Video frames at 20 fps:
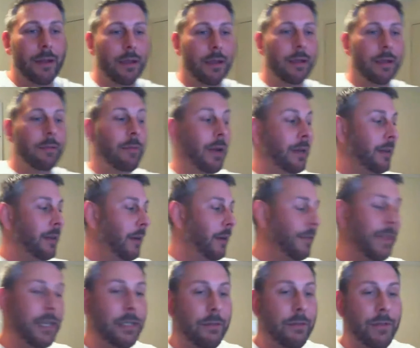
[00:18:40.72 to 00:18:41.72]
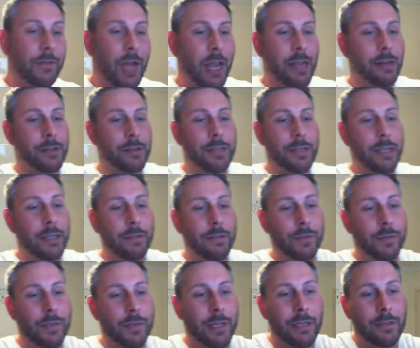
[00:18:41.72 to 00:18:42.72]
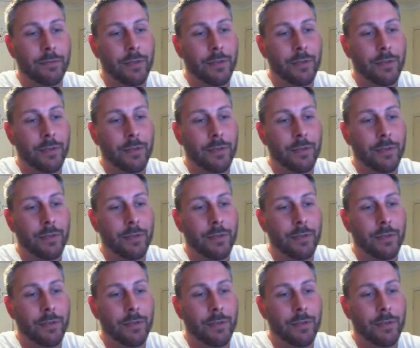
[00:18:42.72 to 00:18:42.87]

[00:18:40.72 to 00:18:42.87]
But, you know, things have changed. Things have